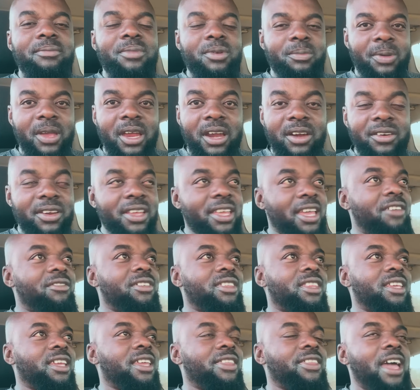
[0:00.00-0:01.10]
preparing
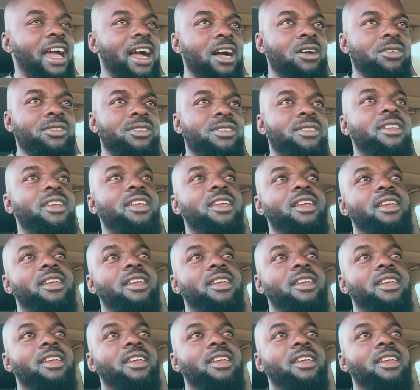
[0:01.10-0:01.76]
everything in the house.